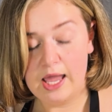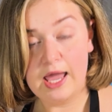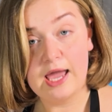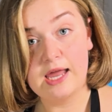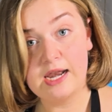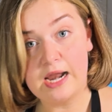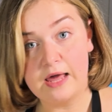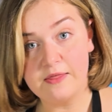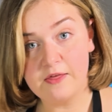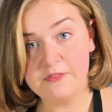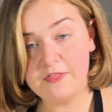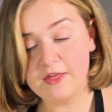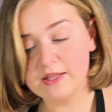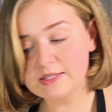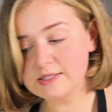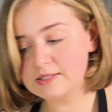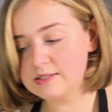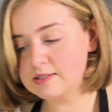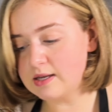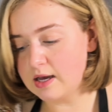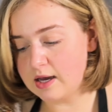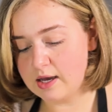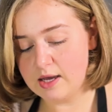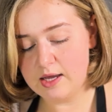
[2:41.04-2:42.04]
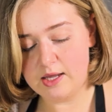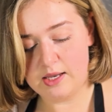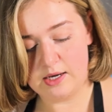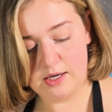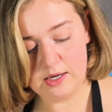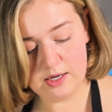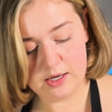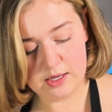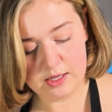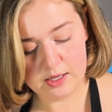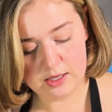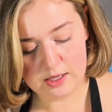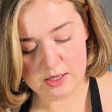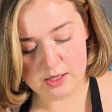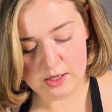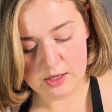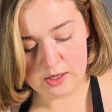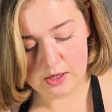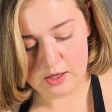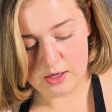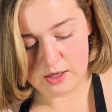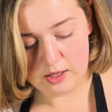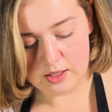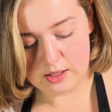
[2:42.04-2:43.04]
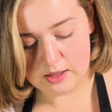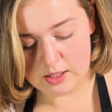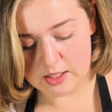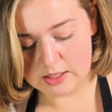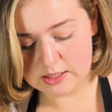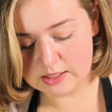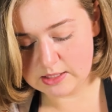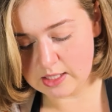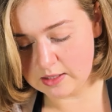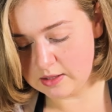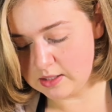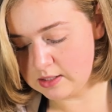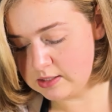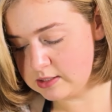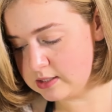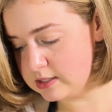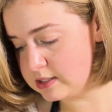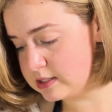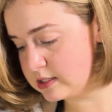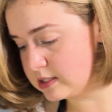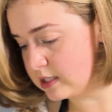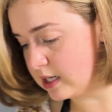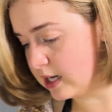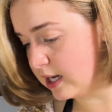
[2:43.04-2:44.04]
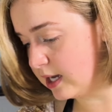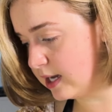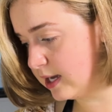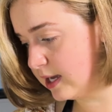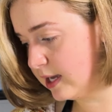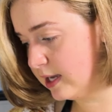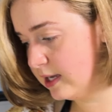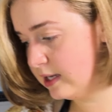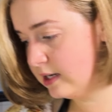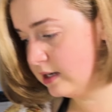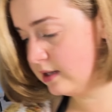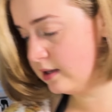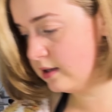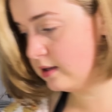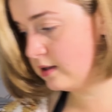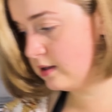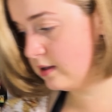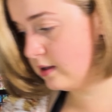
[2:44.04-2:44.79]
And now that that's done, let's set this aside.